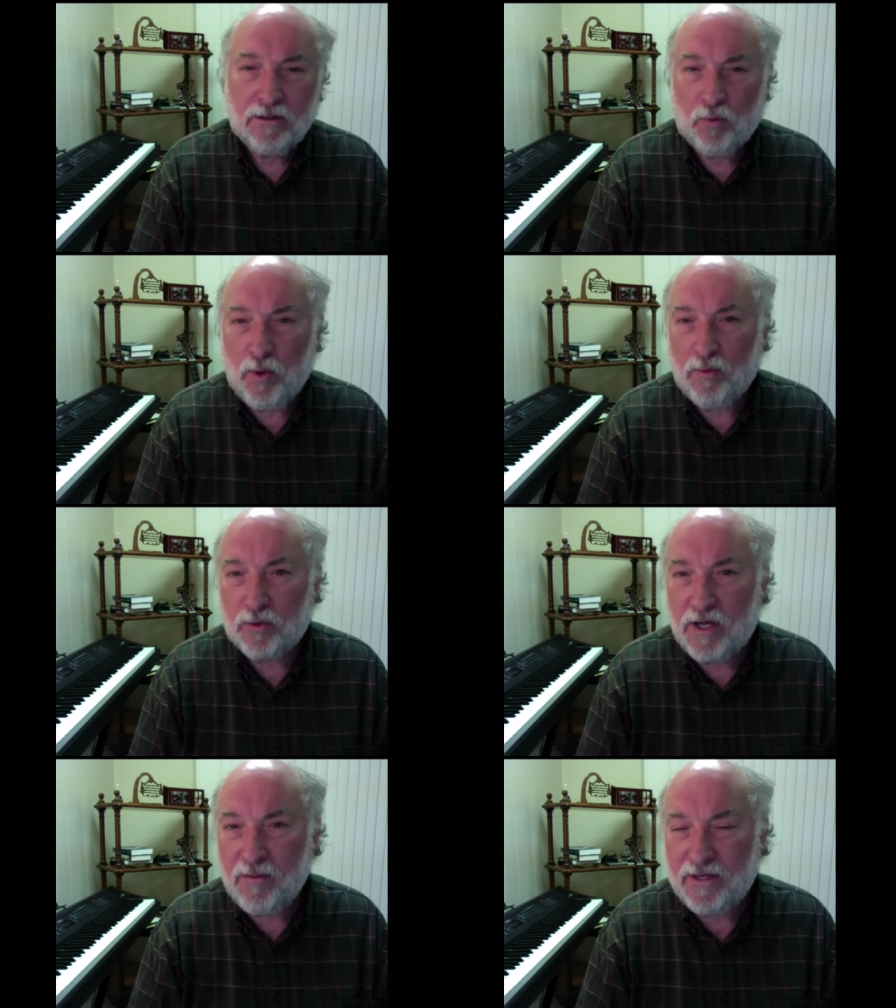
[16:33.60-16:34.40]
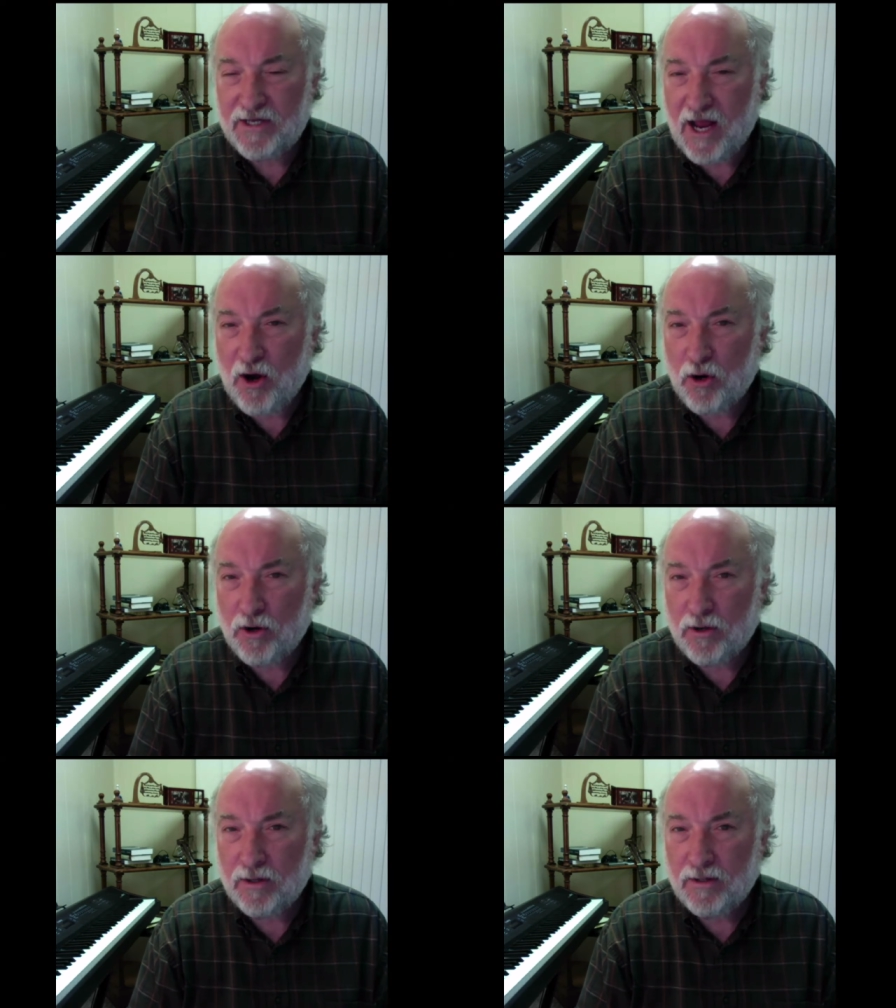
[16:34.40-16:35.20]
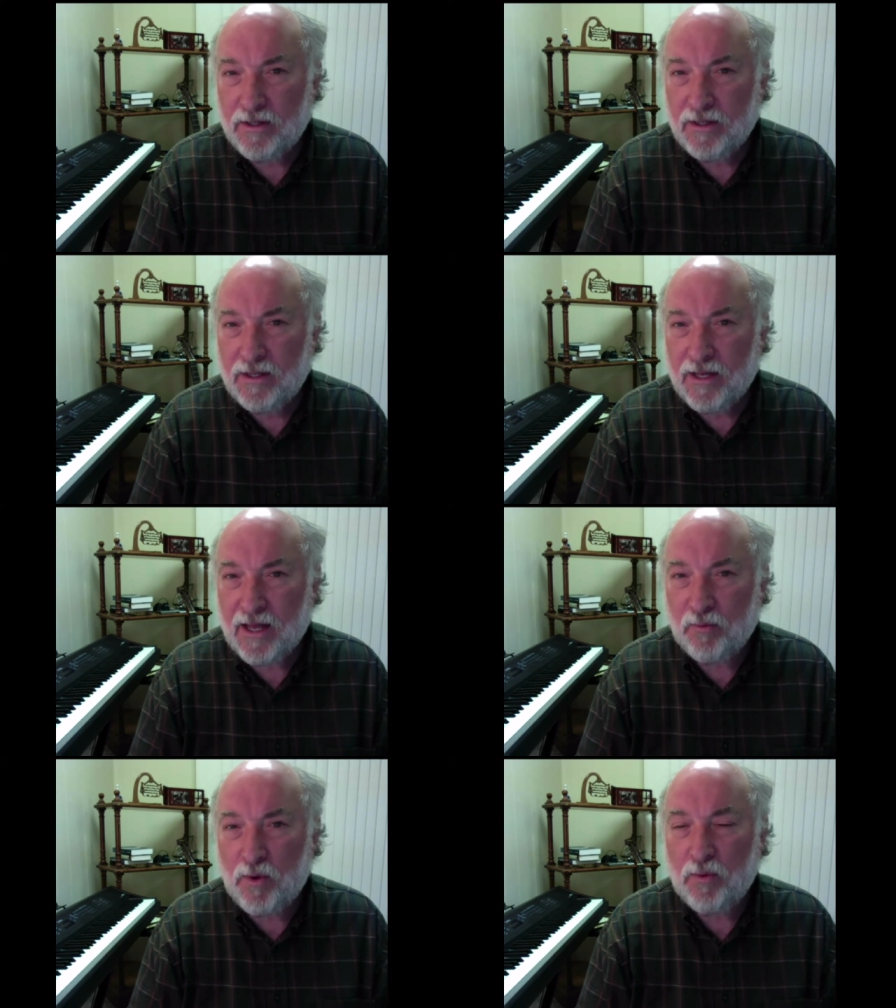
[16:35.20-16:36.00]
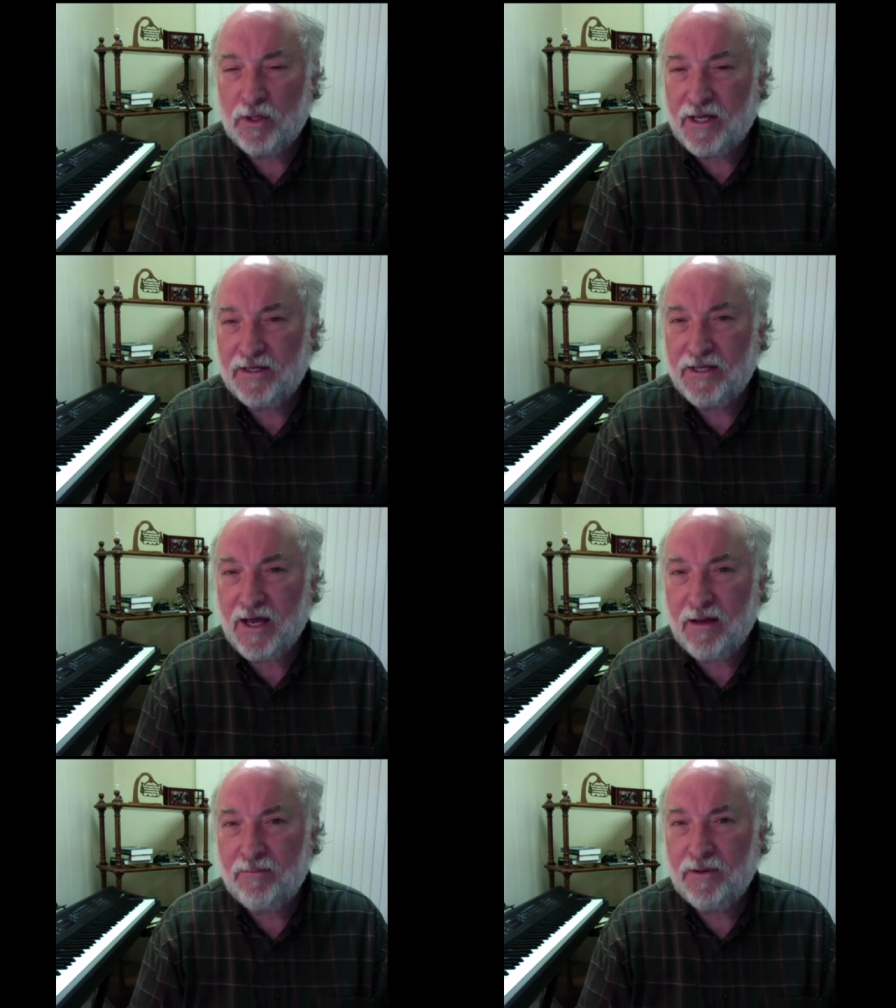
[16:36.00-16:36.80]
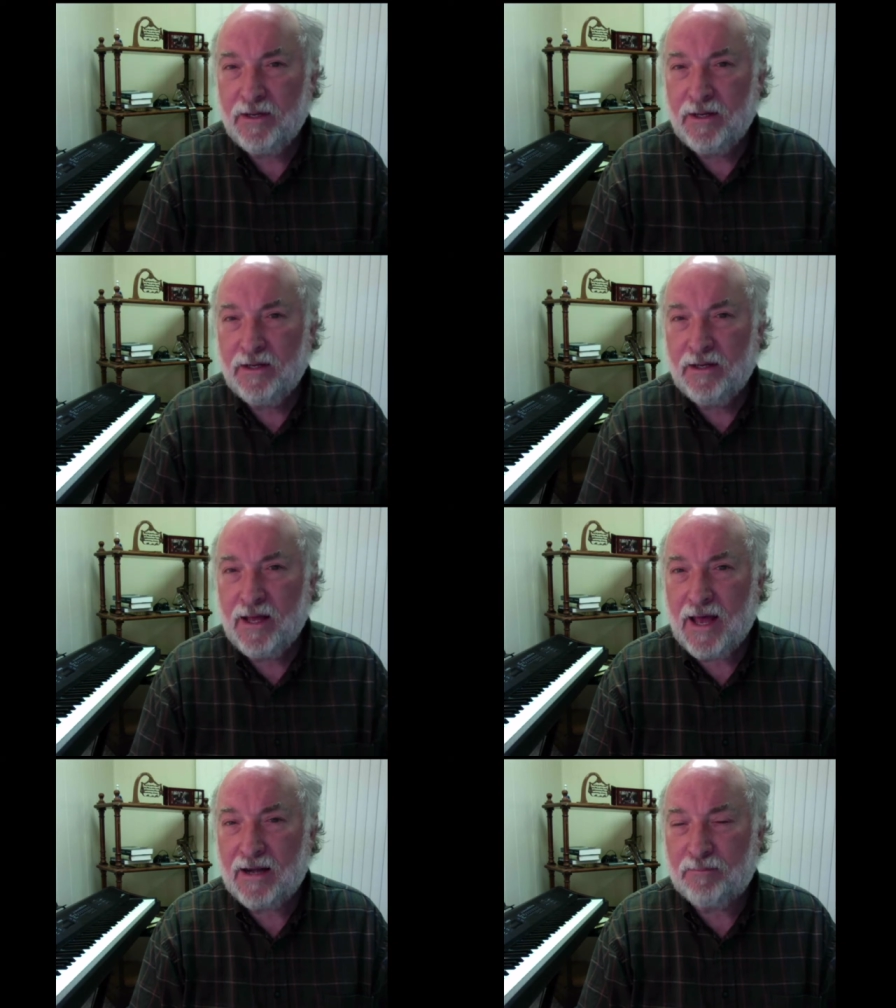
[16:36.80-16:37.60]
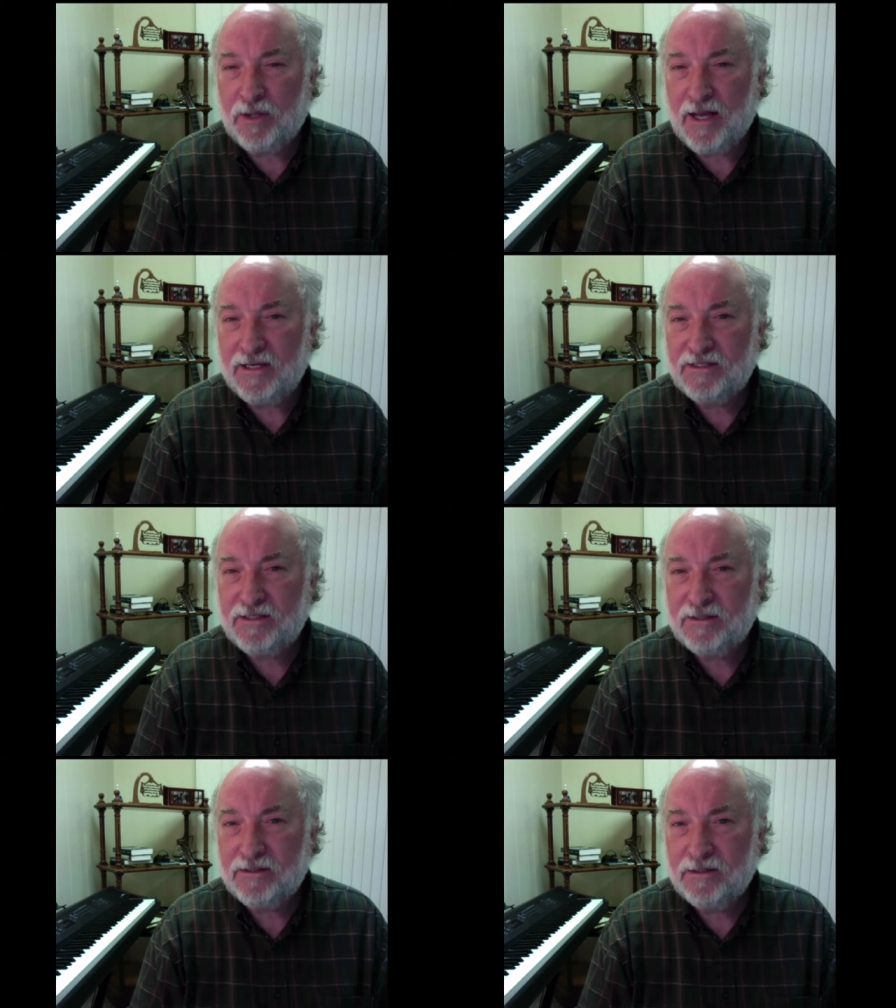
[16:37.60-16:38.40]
we will come into error and we will end up at a place